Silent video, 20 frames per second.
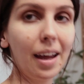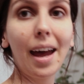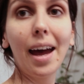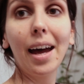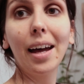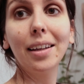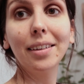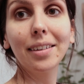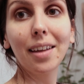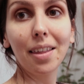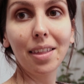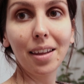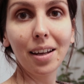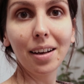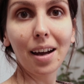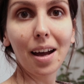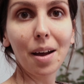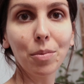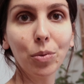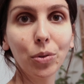And I
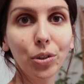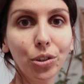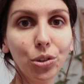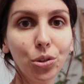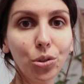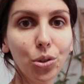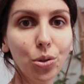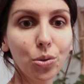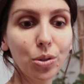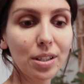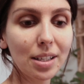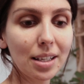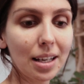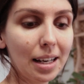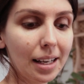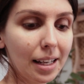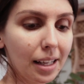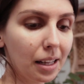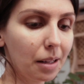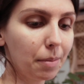think I'm going to use a
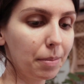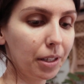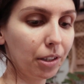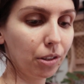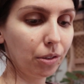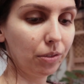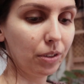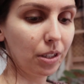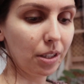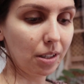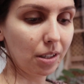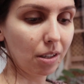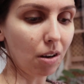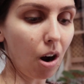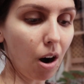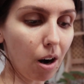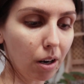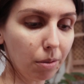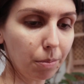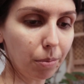little bit of this
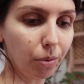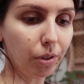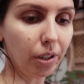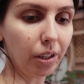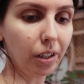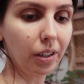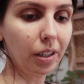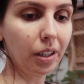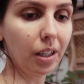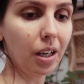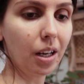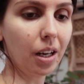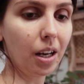cardboard,